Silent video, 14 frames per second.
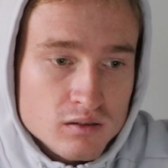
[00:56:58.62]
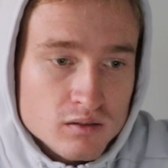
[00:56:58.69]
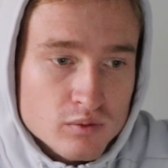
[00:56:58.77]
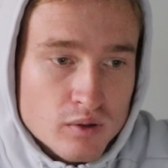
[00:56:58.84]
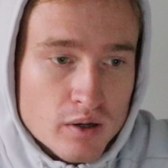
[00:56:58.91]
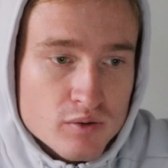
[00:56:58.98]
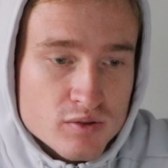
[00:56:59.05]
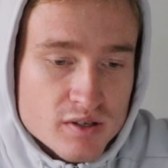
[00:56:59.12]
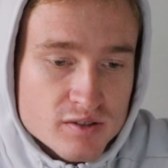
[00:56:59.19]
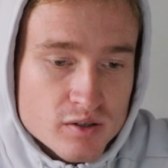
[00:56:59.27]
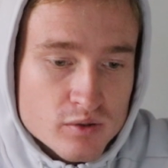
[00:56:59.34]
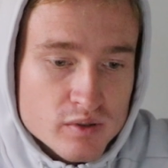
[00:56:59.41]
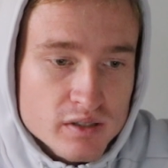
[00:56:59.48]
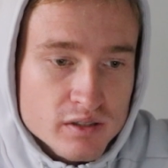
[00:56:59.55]
why was I
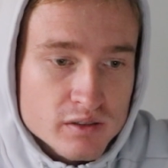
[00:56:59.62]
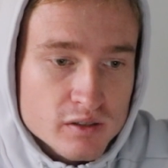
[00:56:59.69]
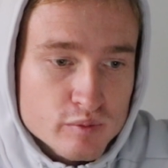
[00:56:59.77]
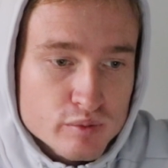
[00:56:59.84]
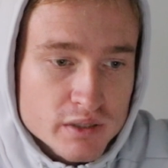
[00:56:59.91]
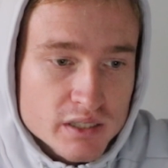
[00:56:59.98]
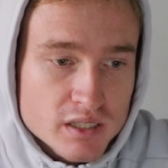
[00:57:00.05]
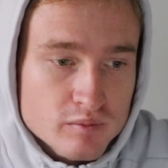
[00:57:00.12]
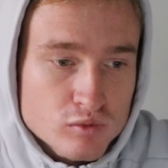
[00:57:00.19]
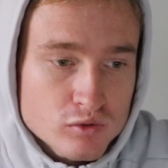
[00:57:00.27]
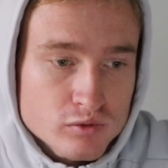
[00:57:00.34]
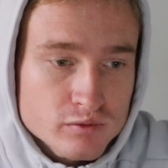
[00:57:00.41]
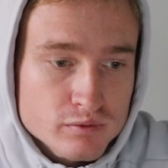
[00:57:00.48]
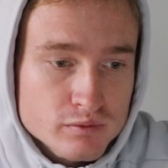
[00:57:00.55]
so eager to play that
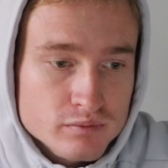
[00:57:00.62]
move?